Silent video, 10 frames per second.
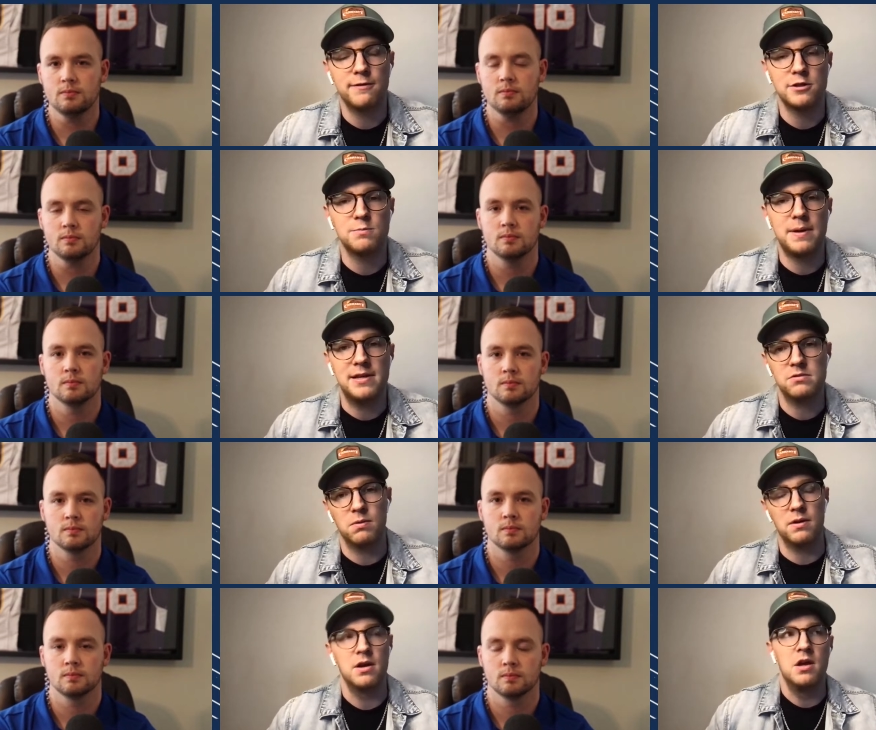Speaker 1: different
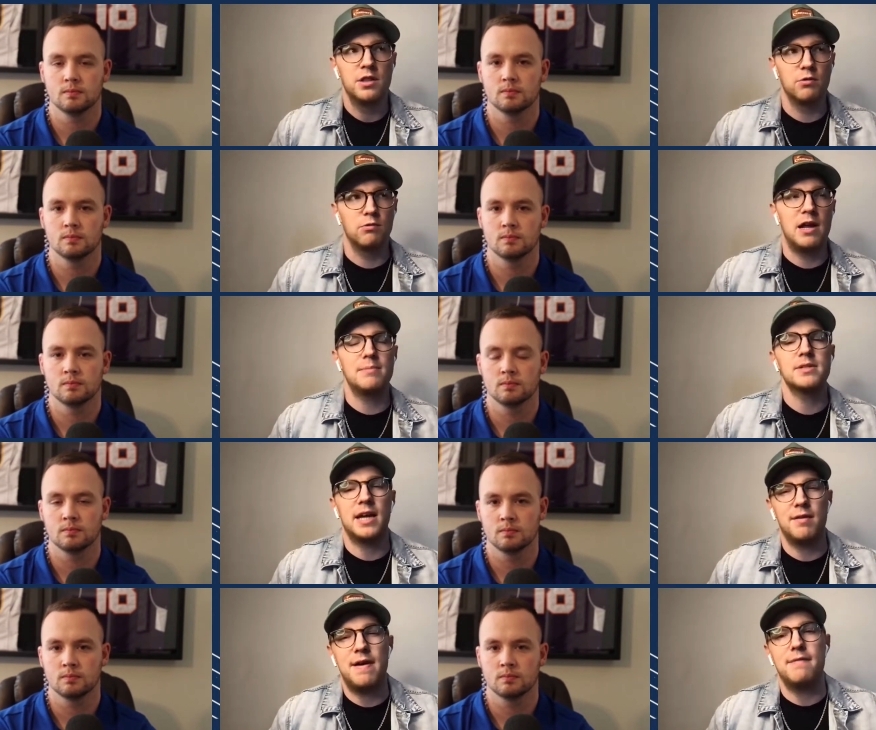space, where the Rams
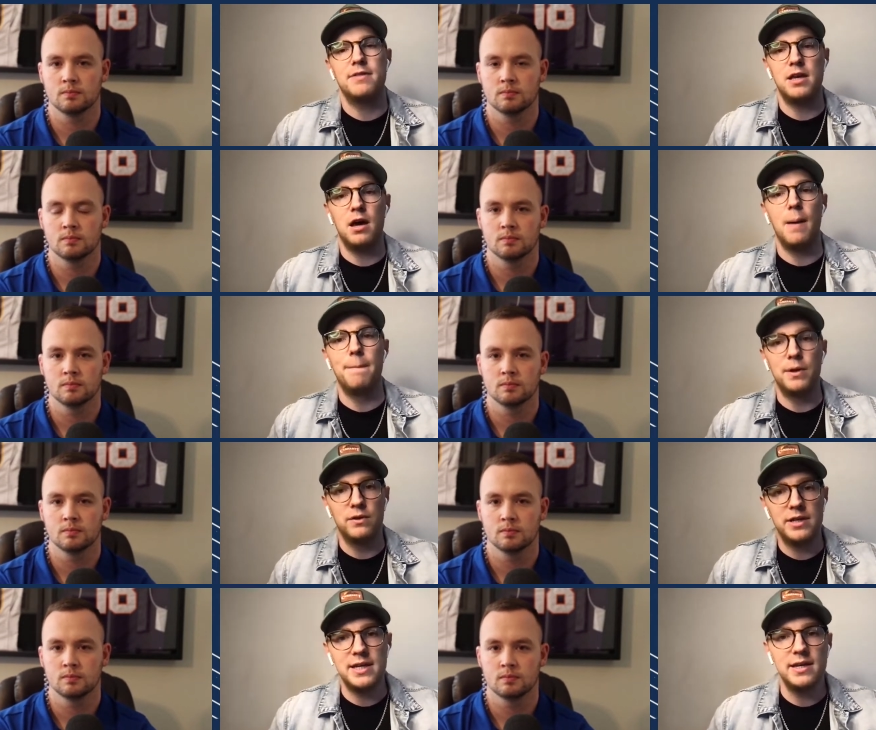kind of have the
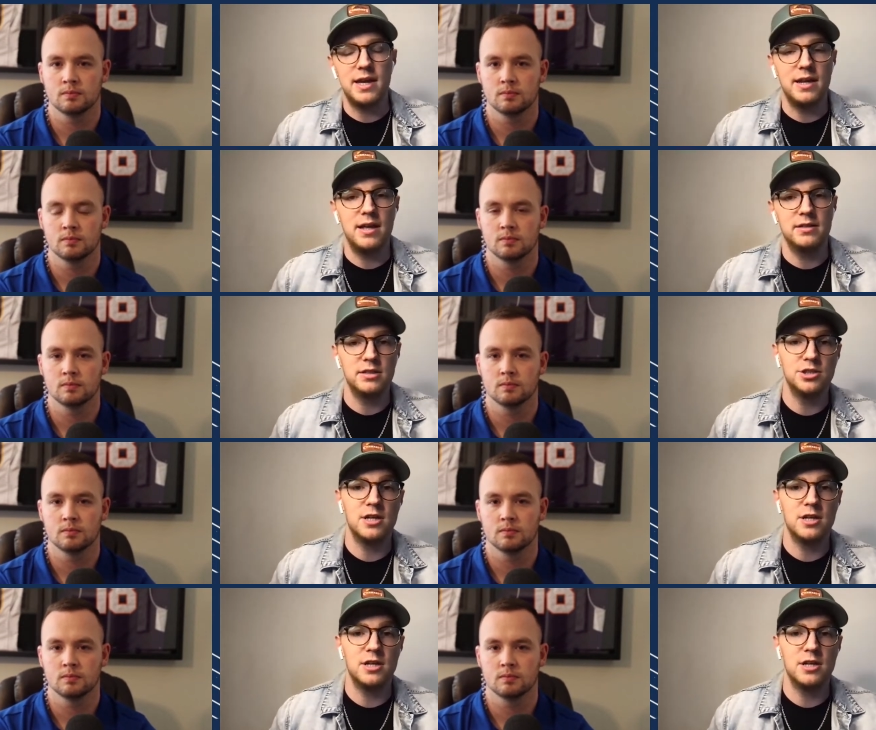ability and, and the